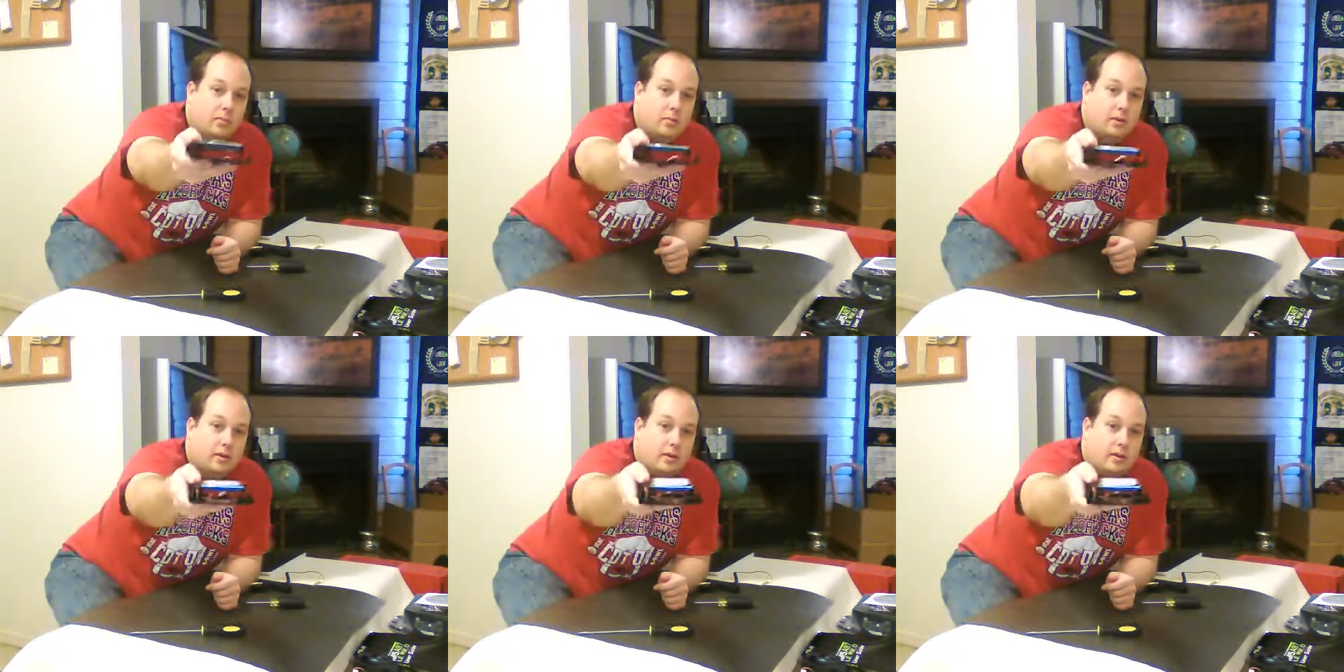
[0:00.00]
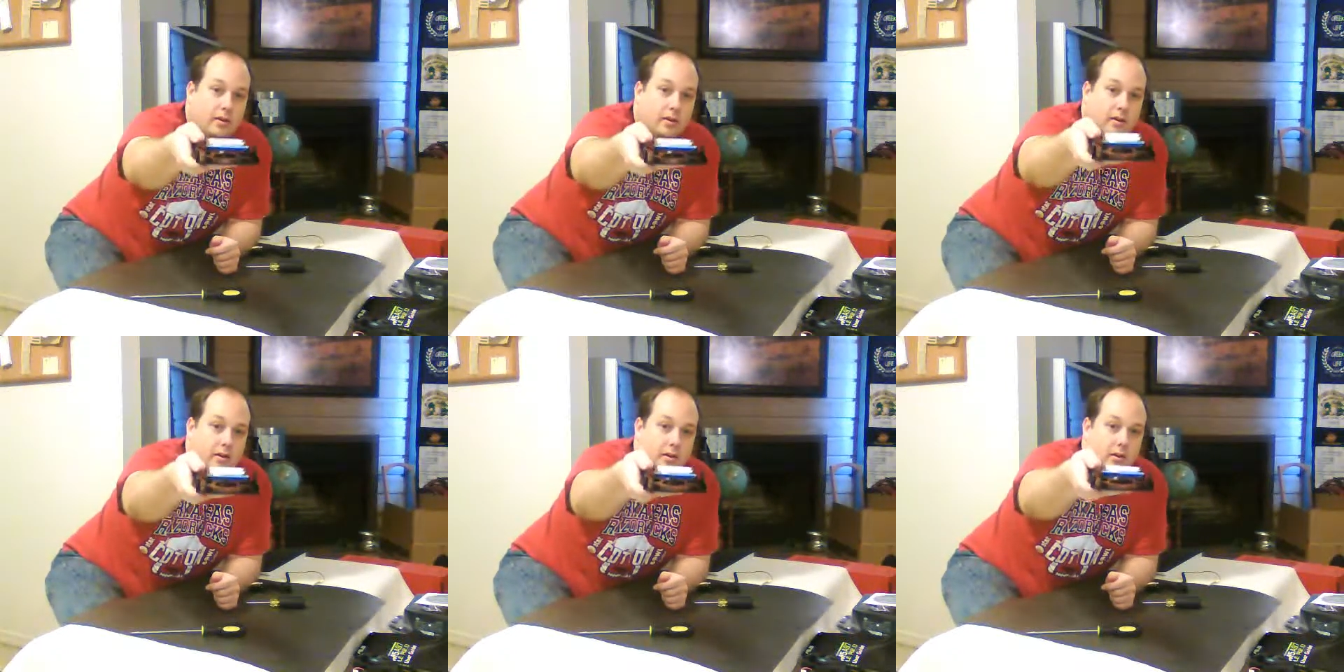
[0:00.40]
but
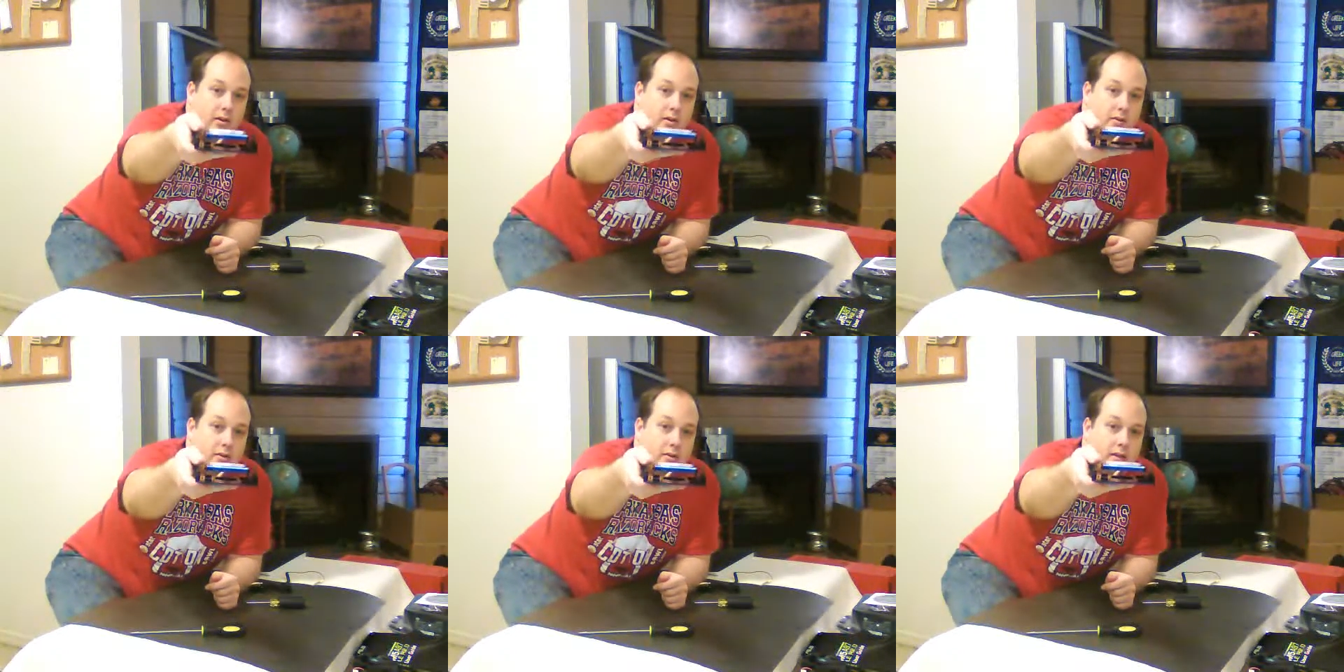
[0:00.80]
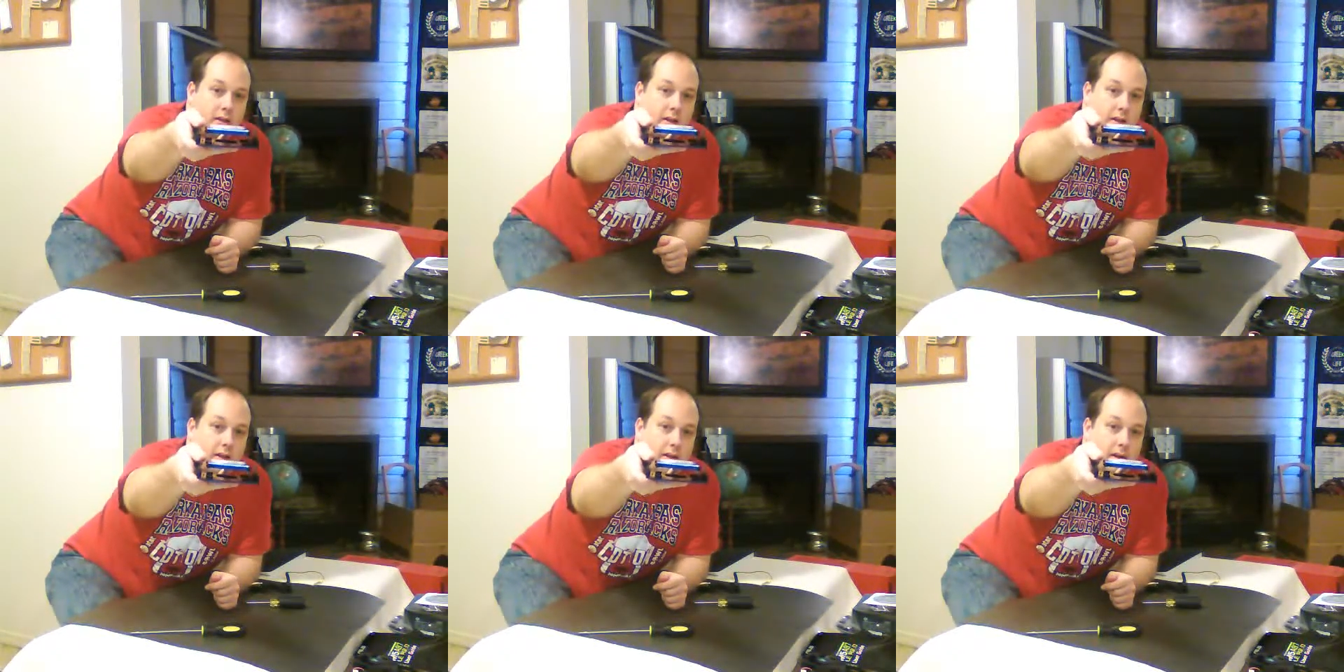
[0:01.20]
see
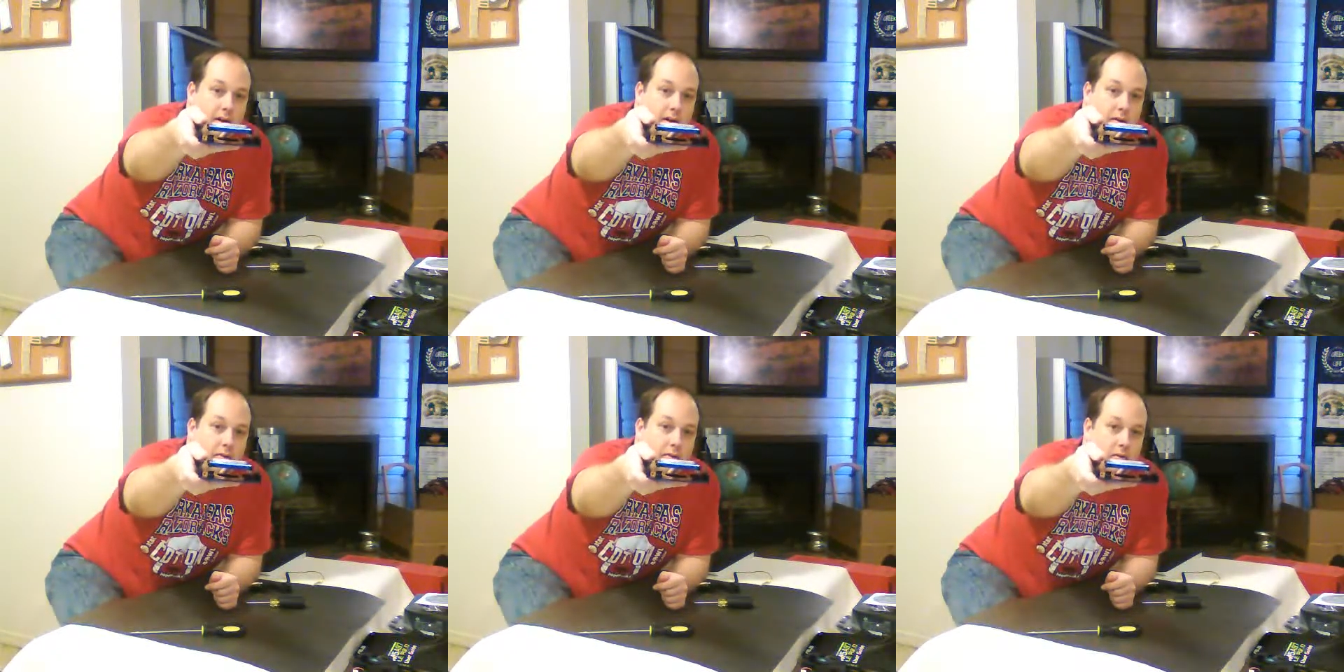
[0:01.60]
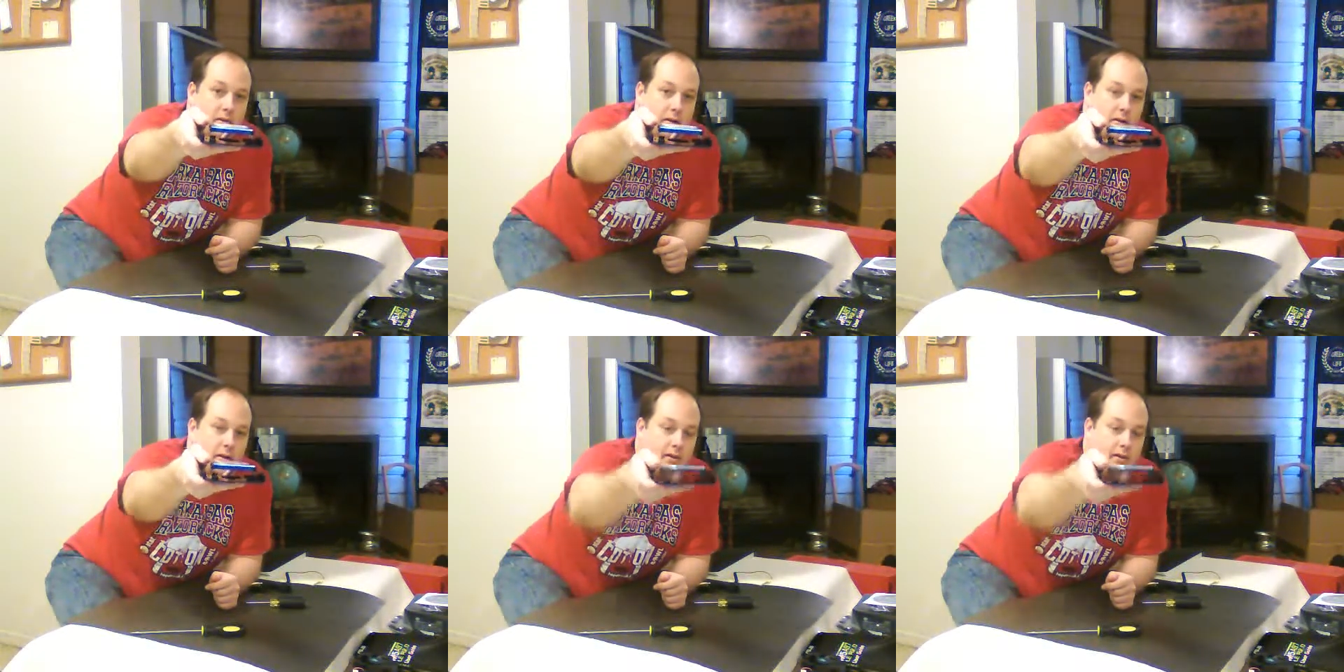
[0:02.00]
that air through there?